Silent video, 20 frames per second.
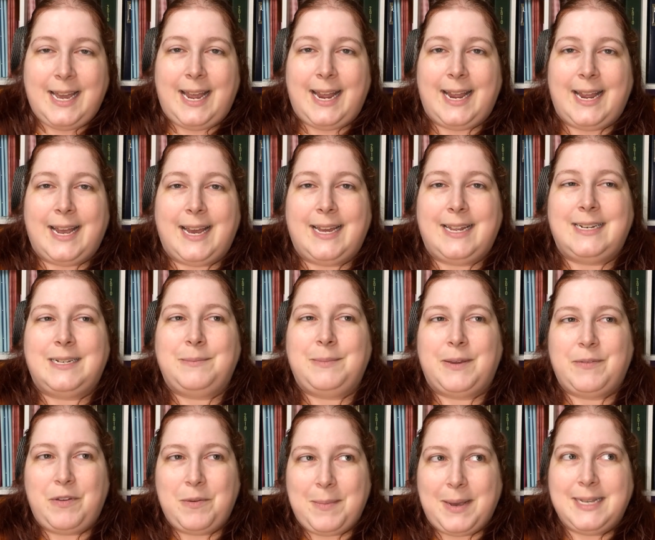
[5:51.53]
And I'm
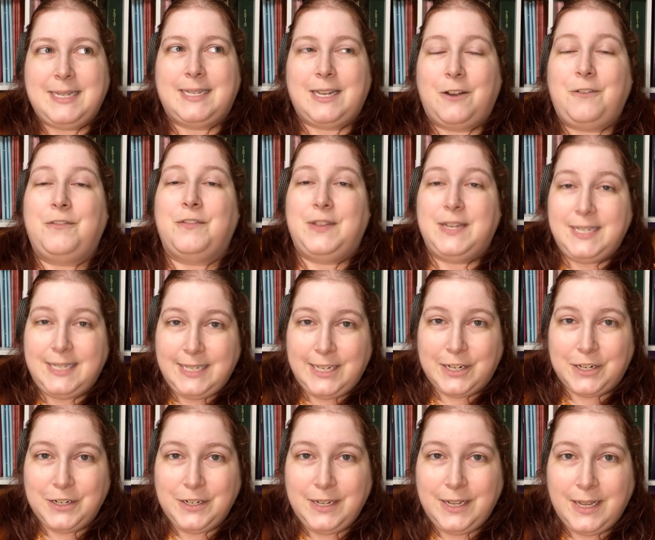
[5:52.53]
giving myself this
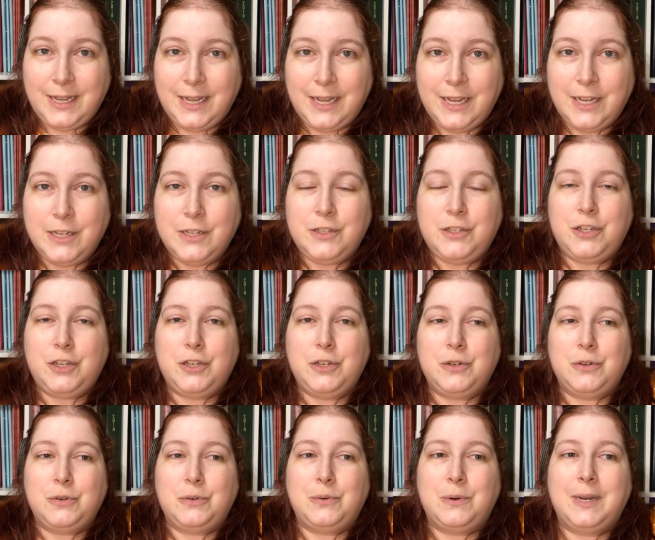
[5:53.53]
year
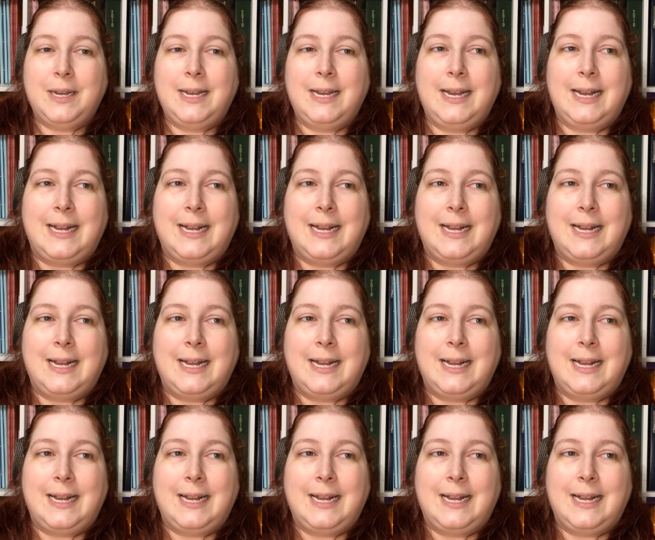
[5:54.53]
to